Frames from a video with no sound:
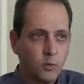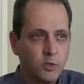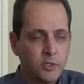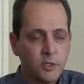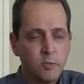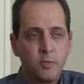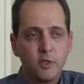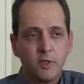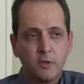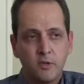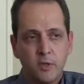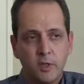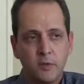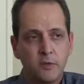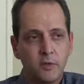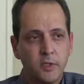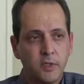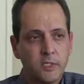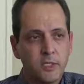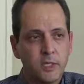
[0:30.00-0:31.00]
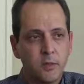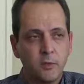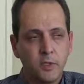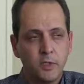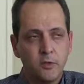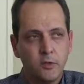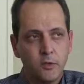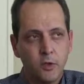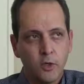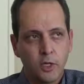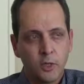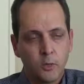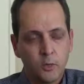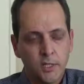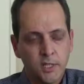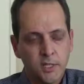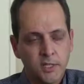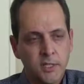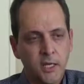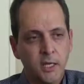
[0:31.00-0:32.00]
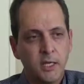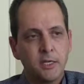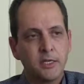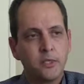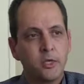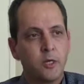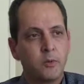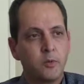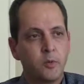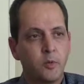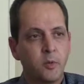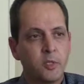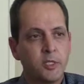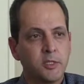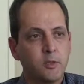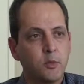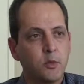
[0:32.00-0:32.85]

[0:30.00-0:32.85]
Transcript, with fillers: was a perfect fit. I mean, if you look at what design in is